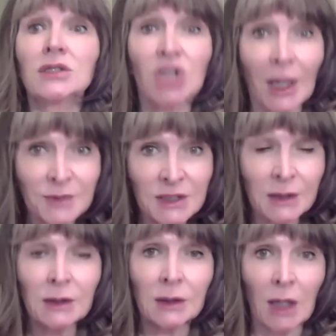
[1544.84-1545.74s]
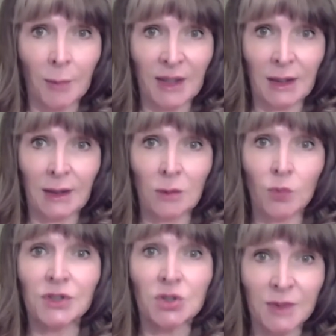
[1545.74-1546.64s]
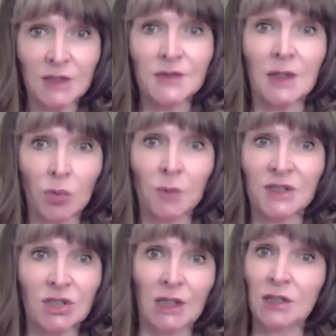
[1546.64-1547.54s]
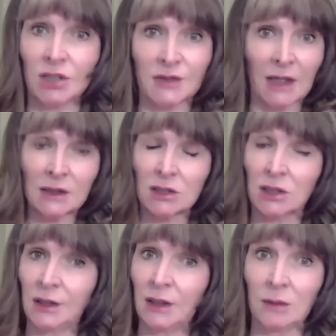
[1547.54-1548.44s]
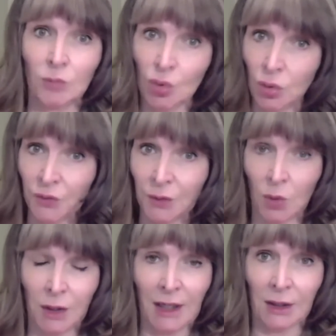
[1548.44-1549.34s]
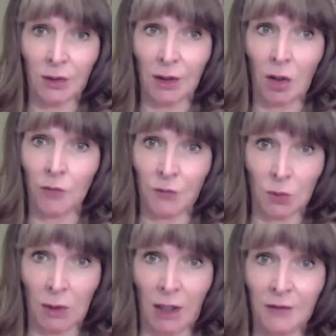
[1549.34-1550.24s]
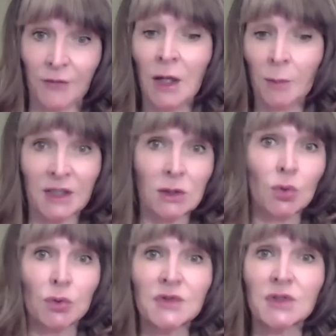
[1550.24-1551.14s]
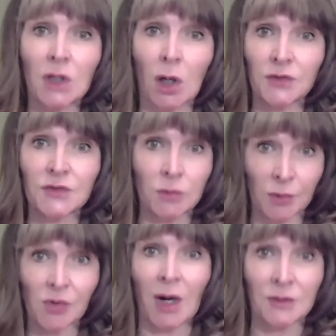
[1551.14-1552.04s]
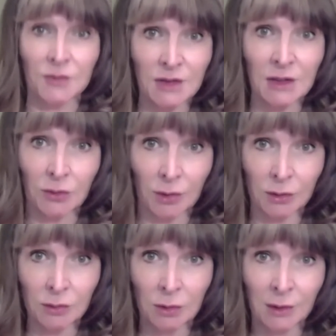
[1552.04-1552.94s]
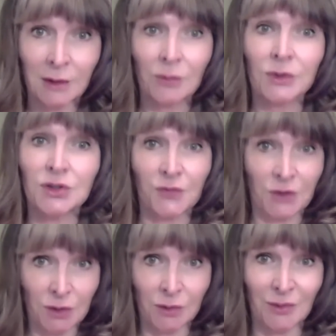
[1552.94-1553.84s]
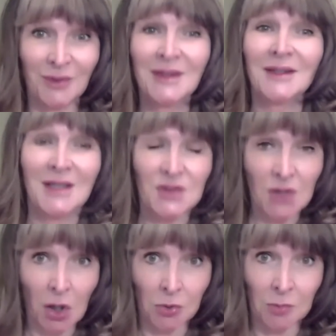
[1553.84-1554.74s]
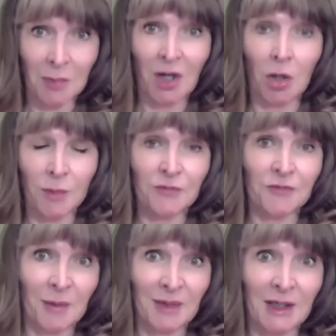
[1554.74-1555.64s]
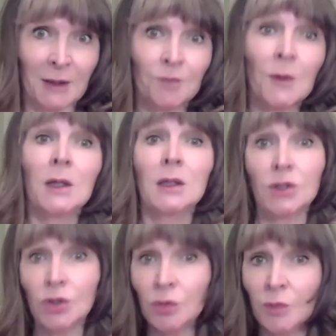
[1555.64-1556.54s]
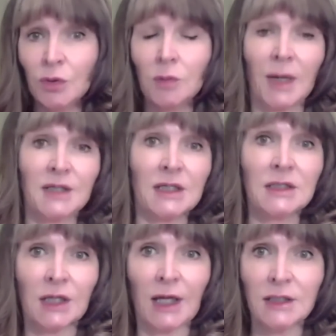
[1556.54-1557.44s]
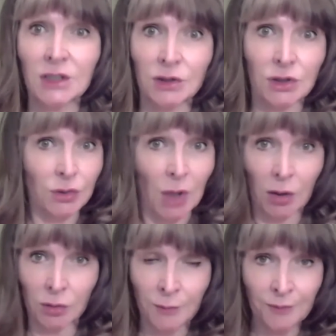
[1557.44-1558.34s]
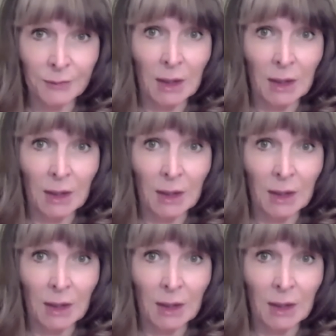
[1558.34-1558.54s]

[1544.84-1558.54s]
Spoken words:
chapter coming in, which means there will be changes actually in more than one area of your life. But it all starts from ground zero, which for you is home and family. New moon might indicate a new home